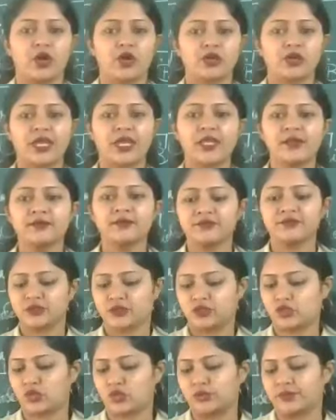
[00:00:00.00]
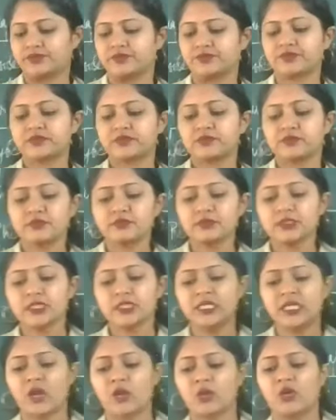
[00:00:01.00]
Okay? So
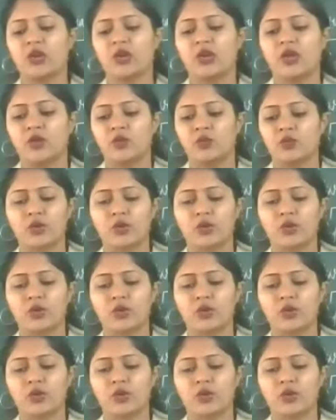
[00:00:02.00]
now,